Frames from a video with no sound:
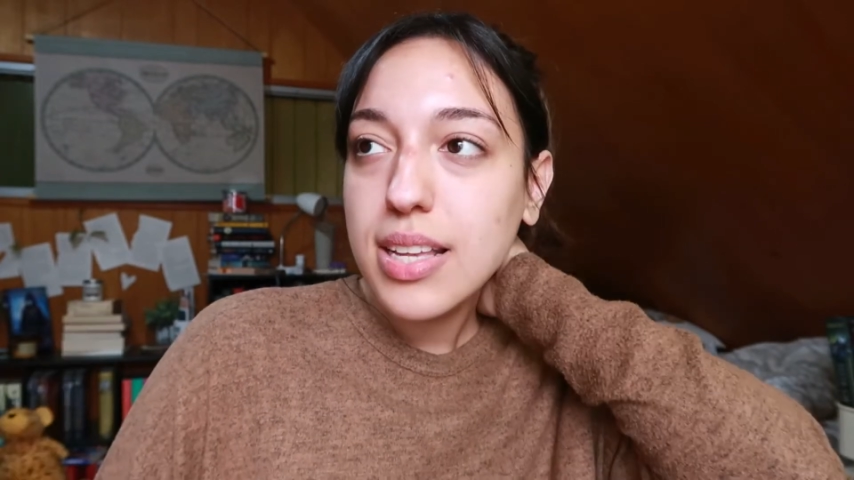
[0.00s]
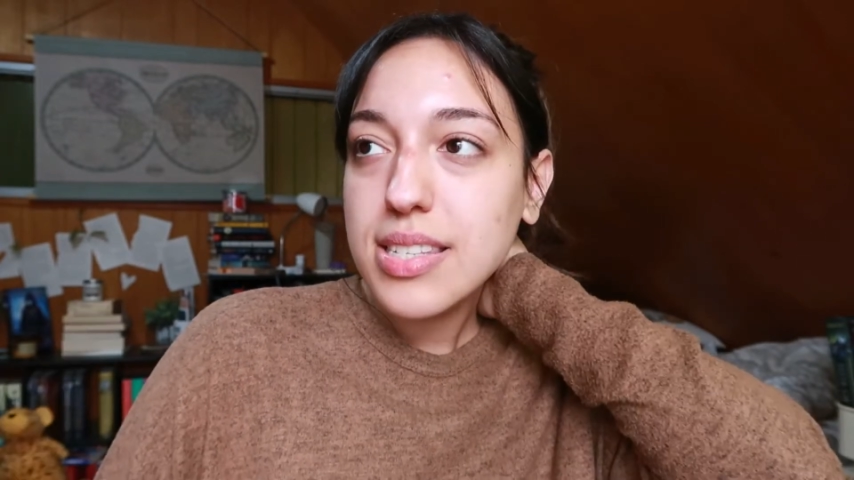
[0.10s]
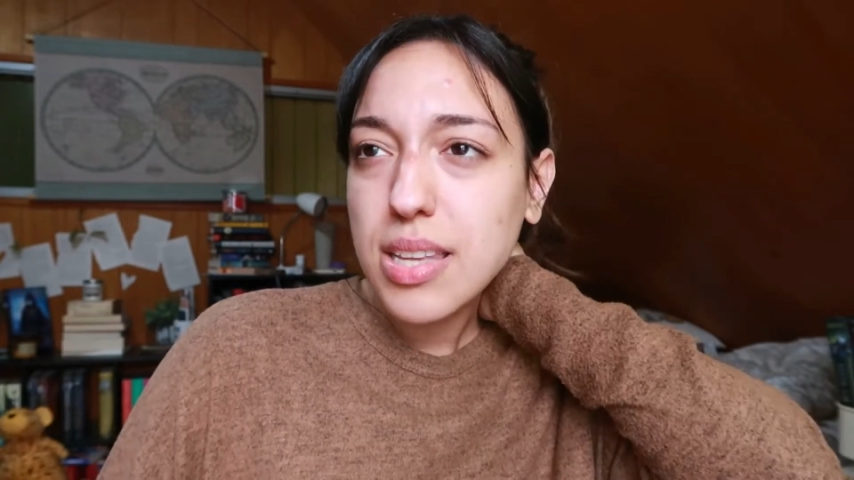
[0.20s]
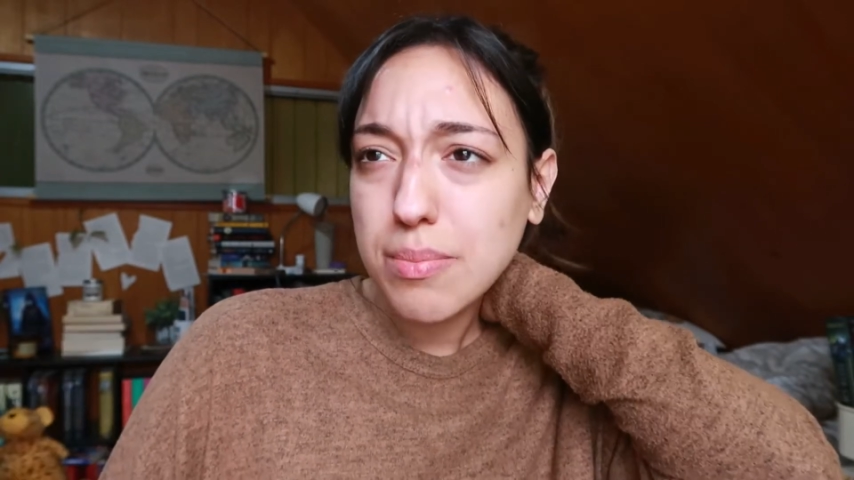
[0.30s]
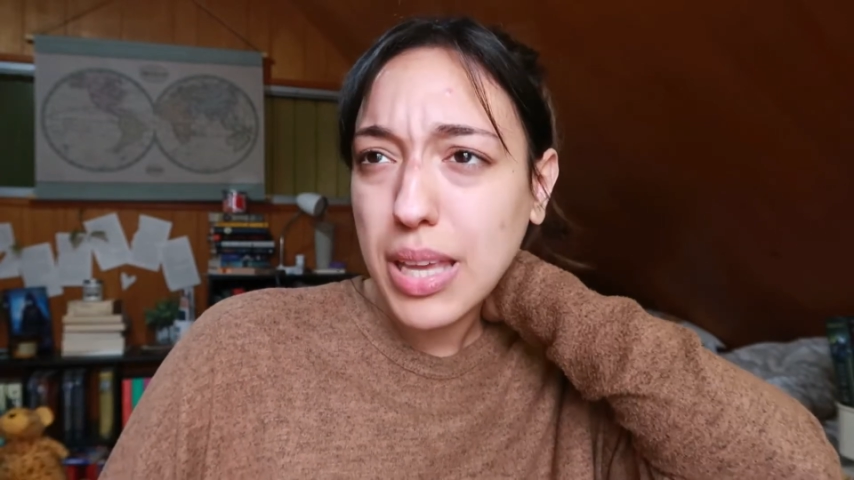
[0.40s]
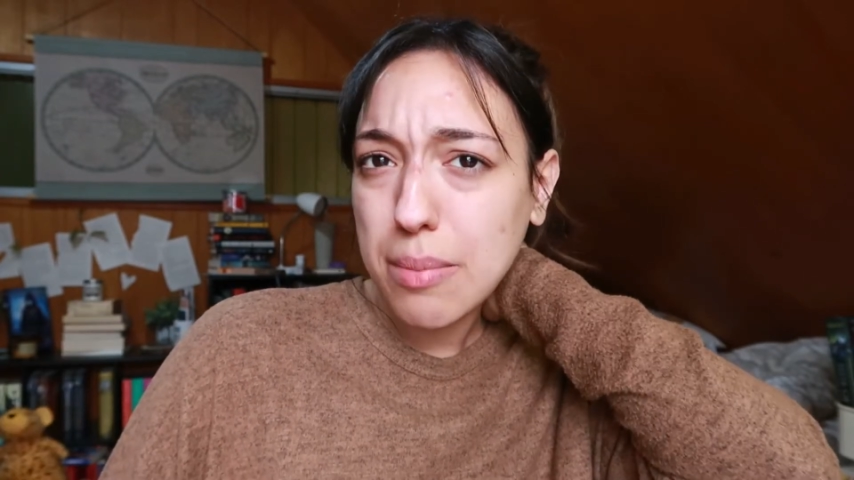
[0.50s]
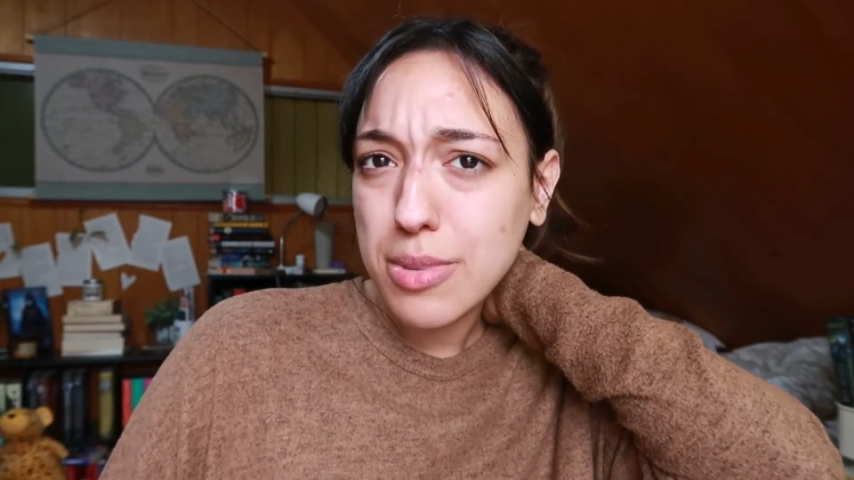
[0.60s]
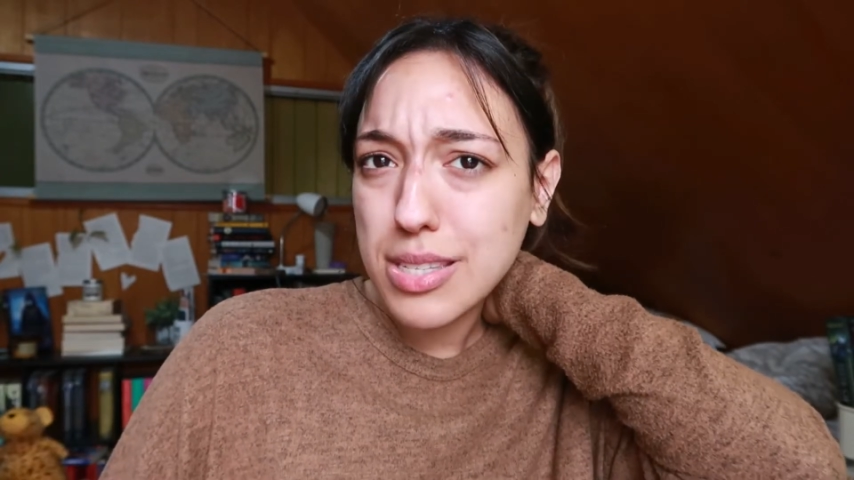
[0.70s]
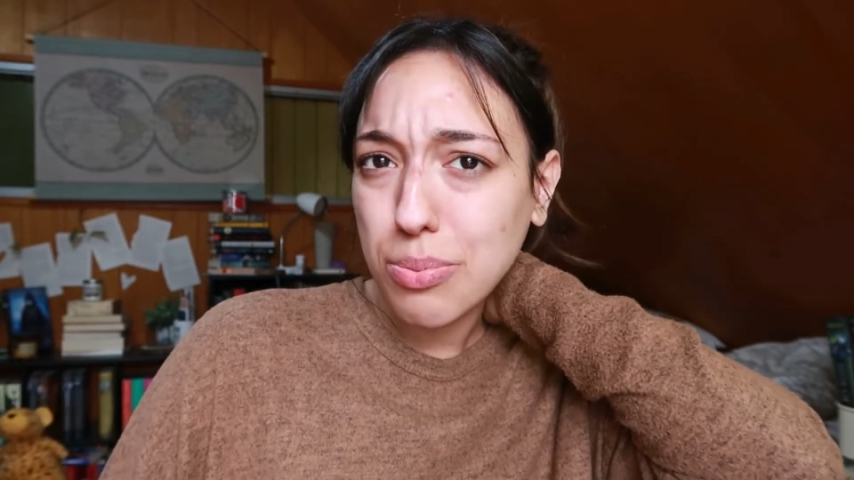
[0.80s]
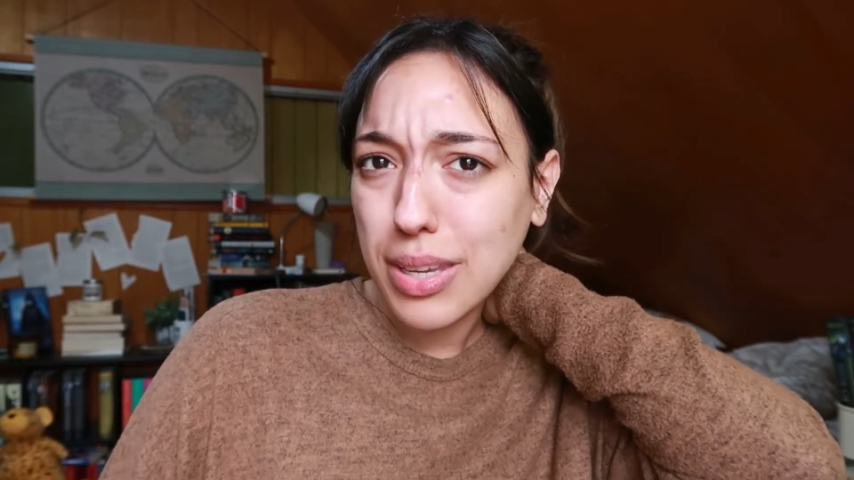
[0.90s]

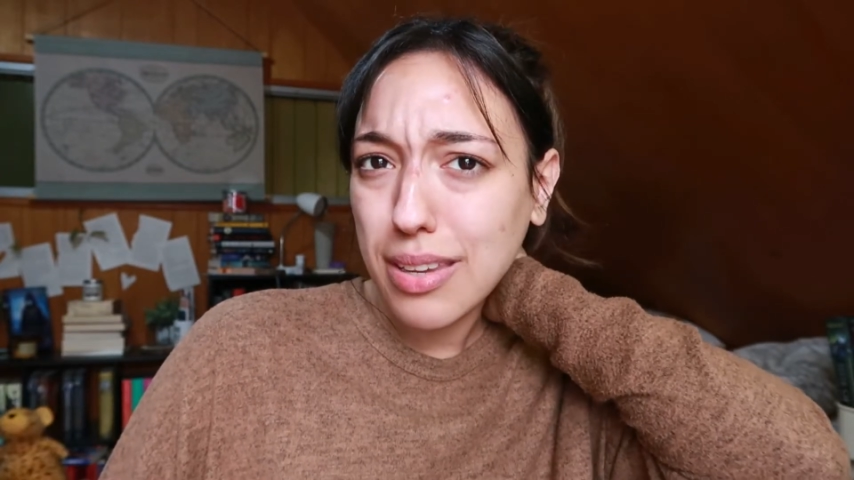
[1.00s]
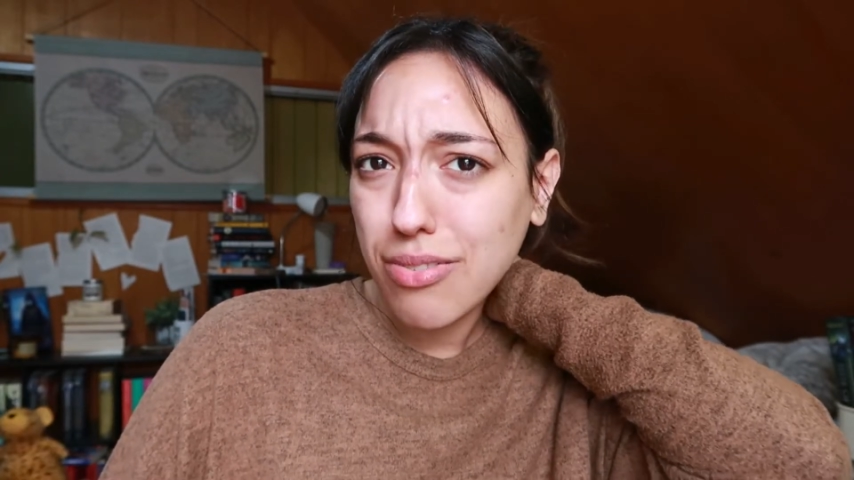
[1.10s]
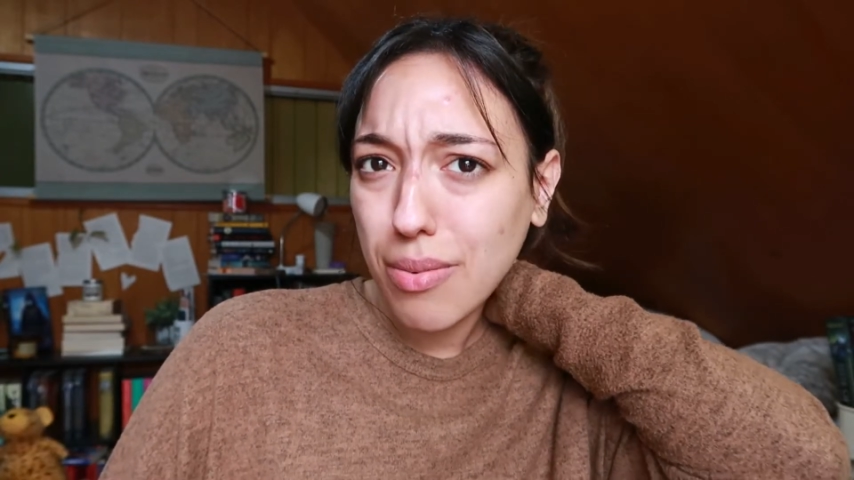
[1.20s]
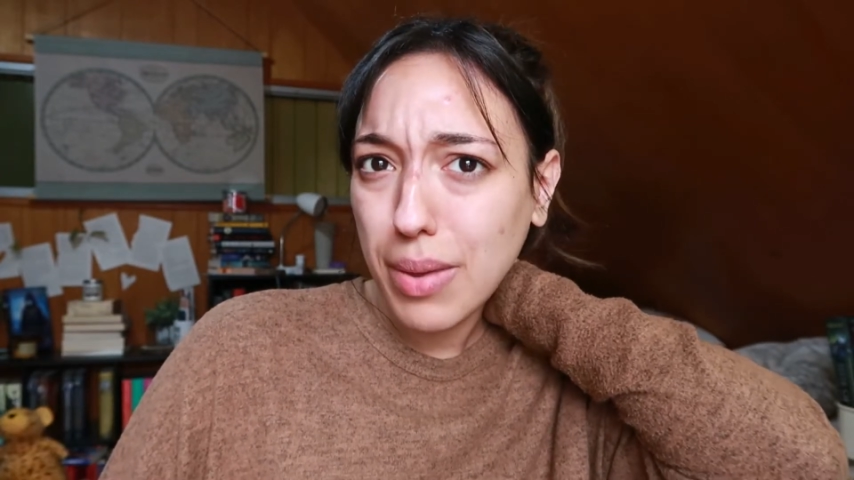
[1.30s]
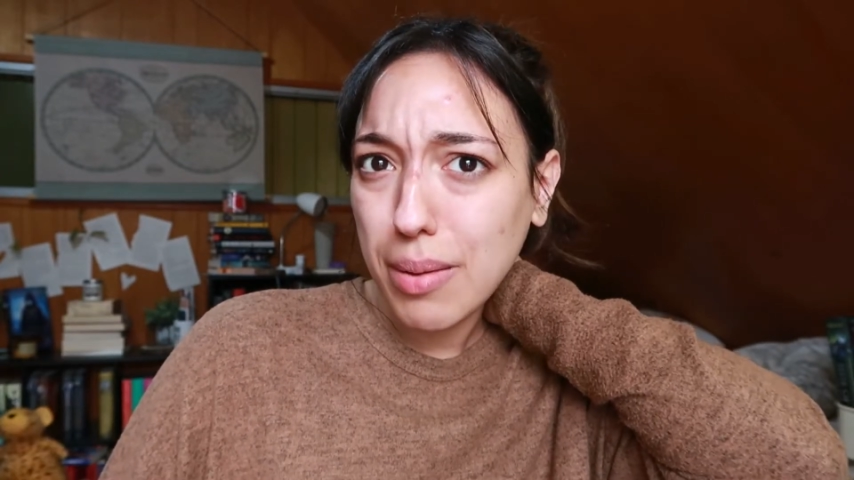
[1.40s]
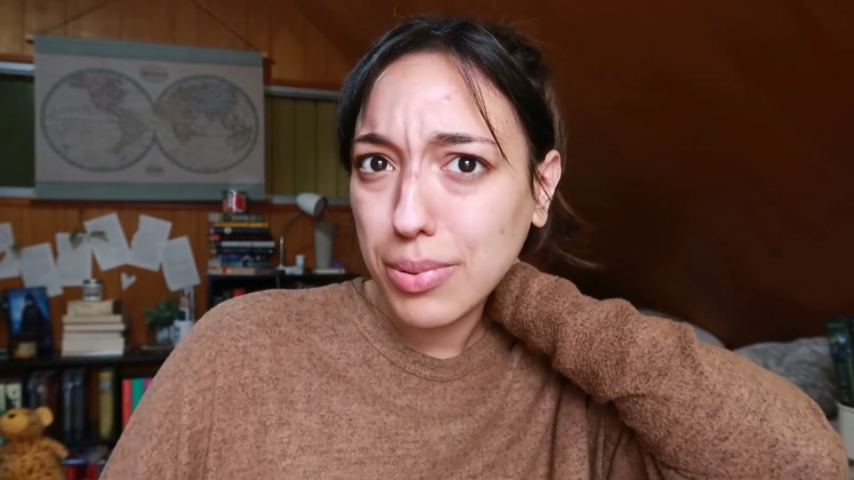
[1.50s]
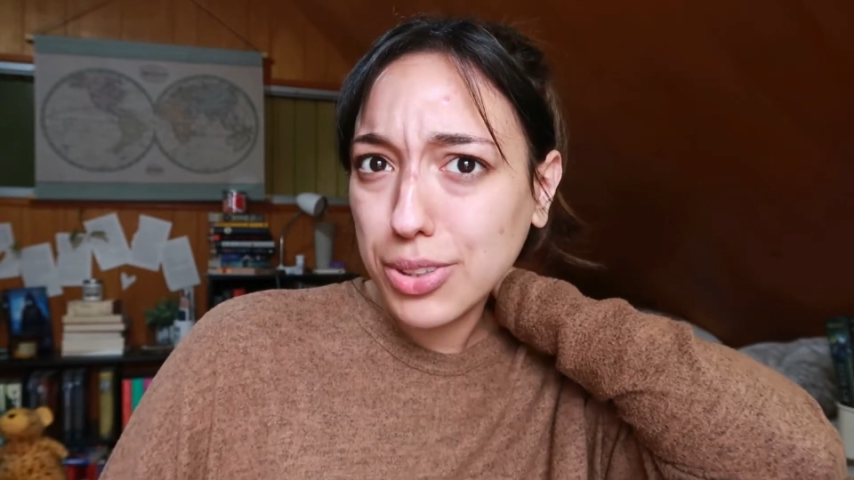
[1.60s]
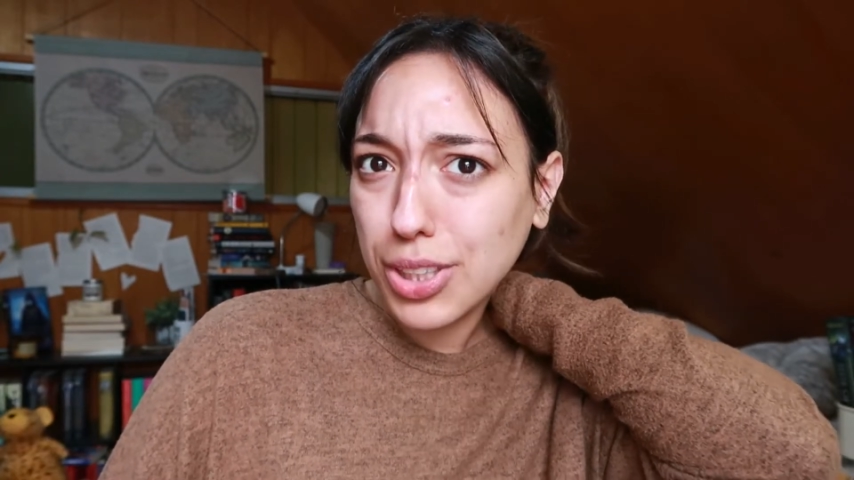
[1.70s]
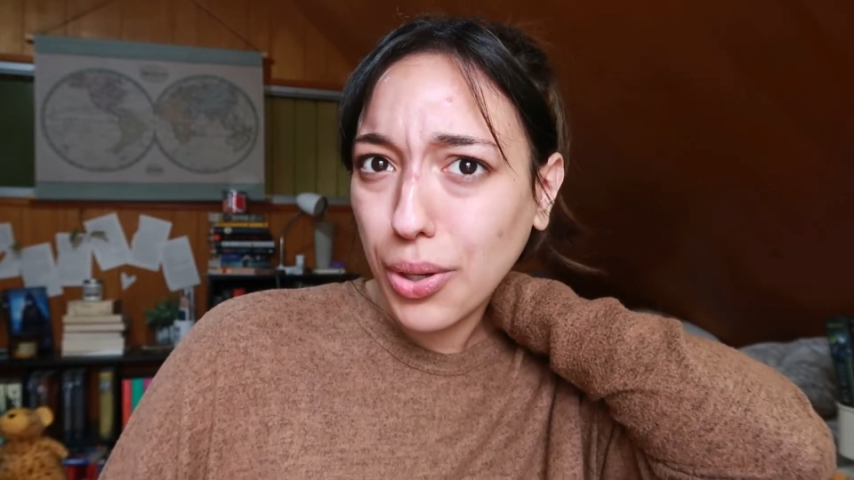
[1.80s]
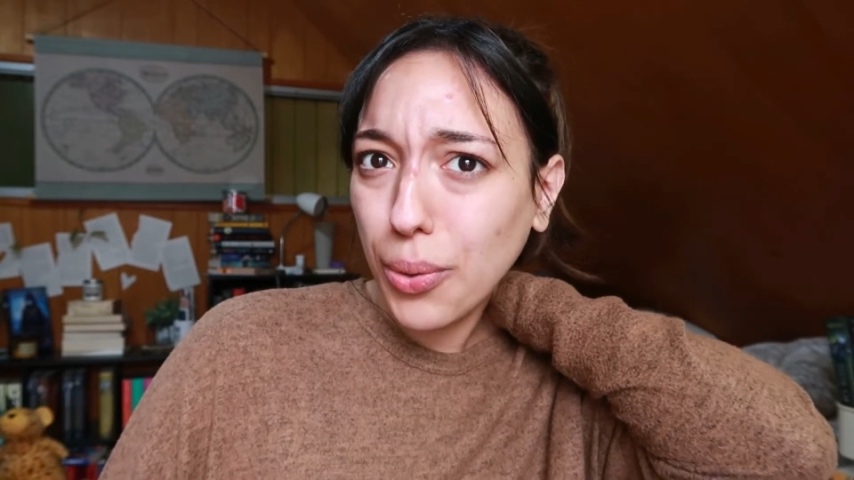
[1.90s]
sometime this week if I'm
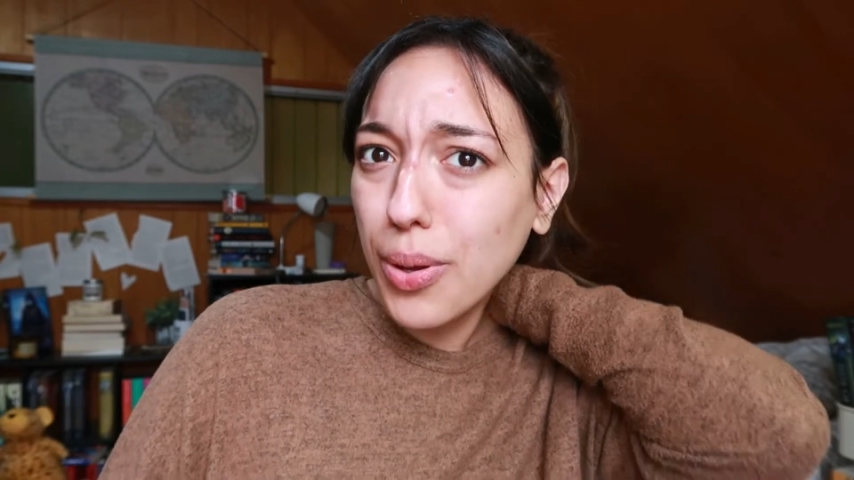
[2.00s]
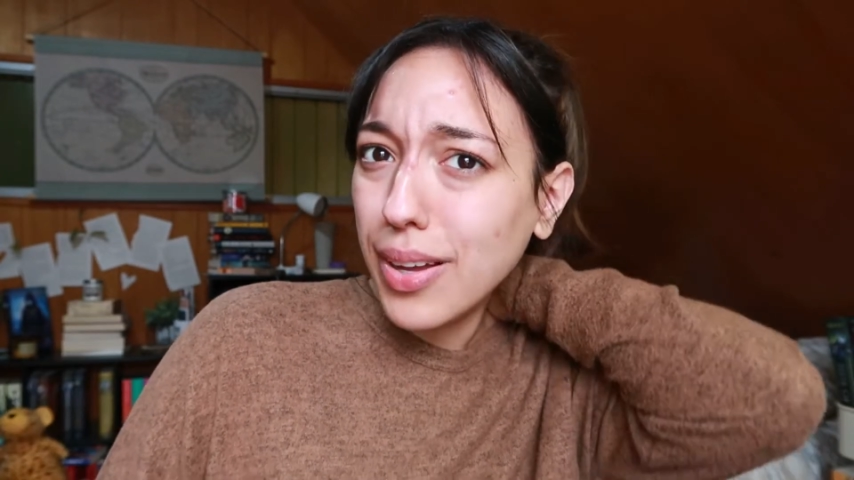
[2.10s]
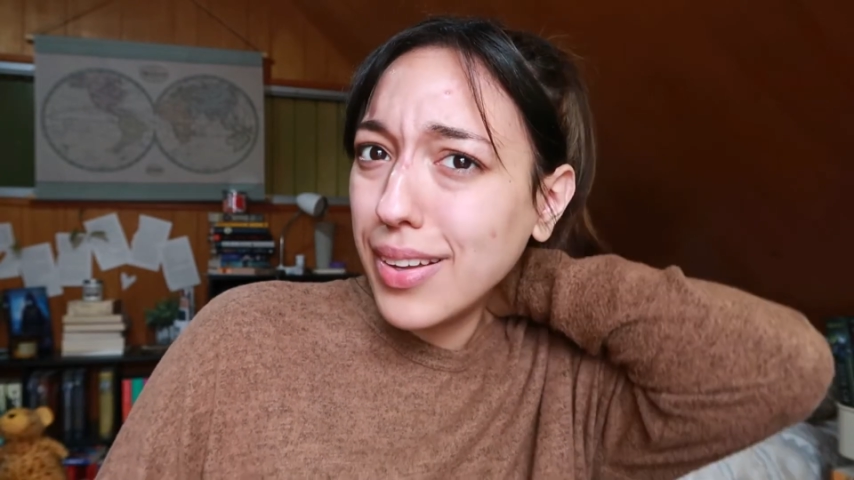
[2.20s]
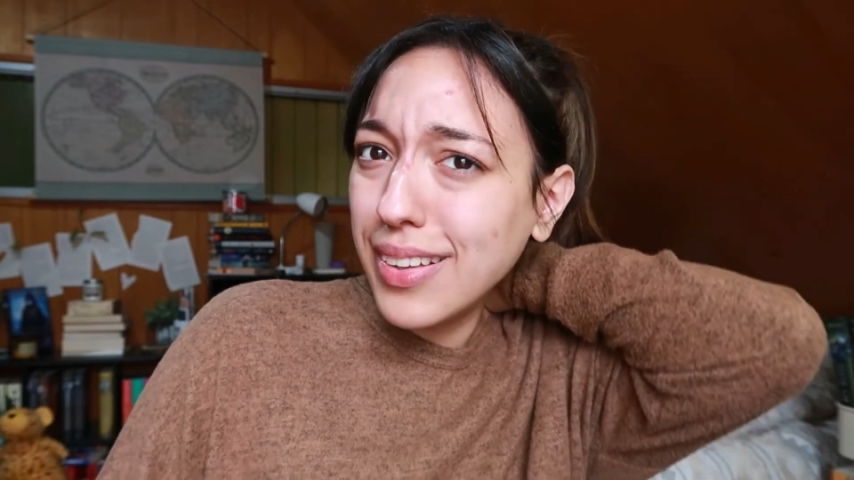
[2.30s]
able to.